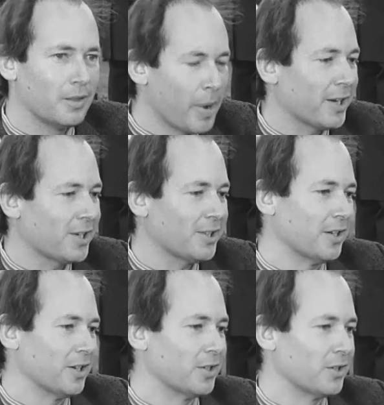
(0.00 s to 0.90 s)

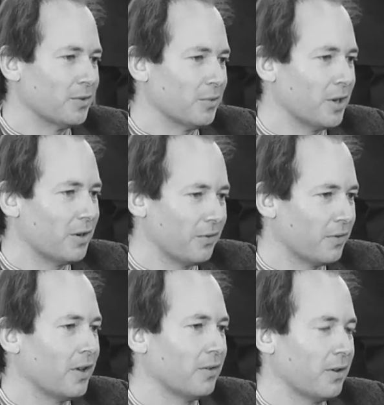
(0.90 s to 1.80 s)
backstage, as it were,
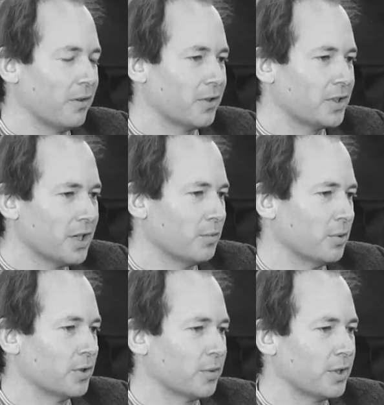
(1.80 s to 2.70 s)
of the
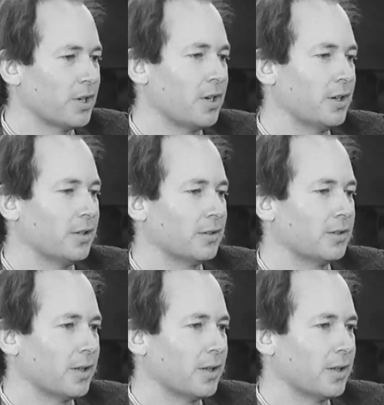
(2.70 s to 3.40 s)
stables, which are